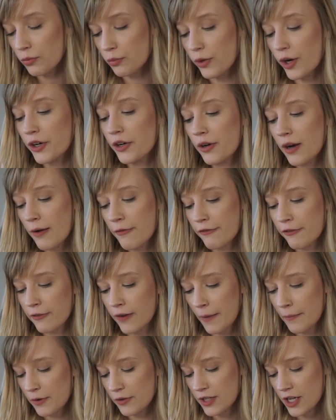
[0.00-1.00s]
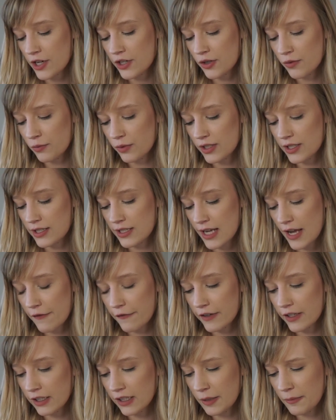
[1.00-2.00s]
Runner-up for reputation would
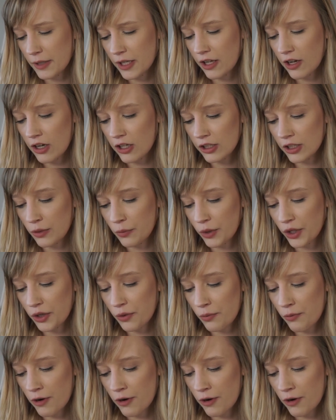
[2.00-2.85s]
definitely be Call It What You